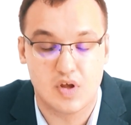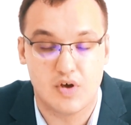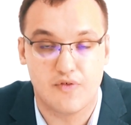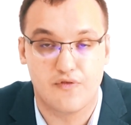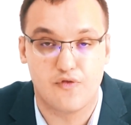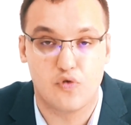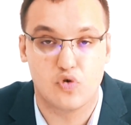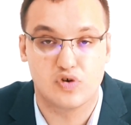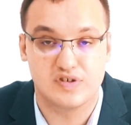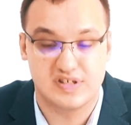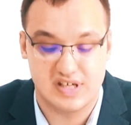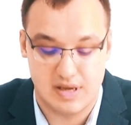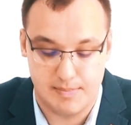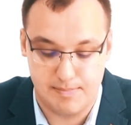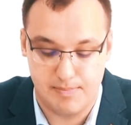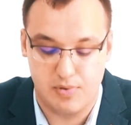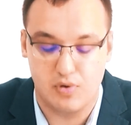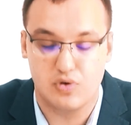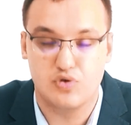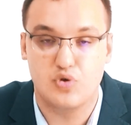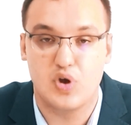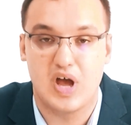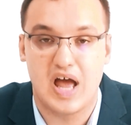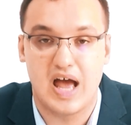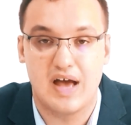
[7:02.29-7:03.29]
For
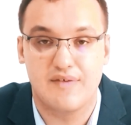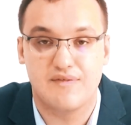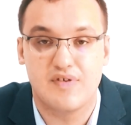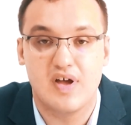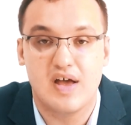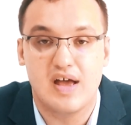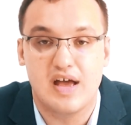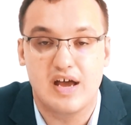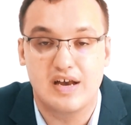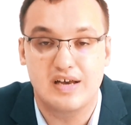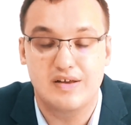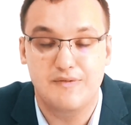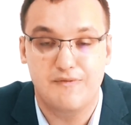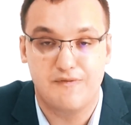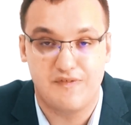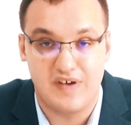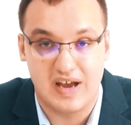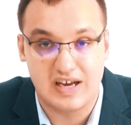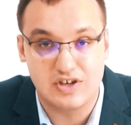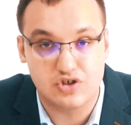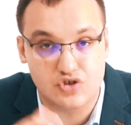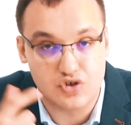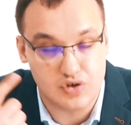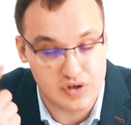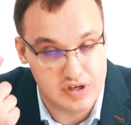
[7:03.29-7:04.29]
example, you have an
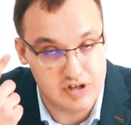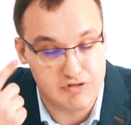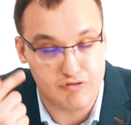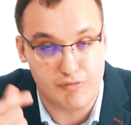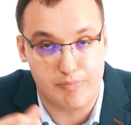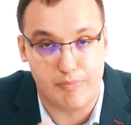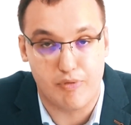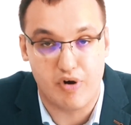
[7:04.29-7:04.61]
infection in the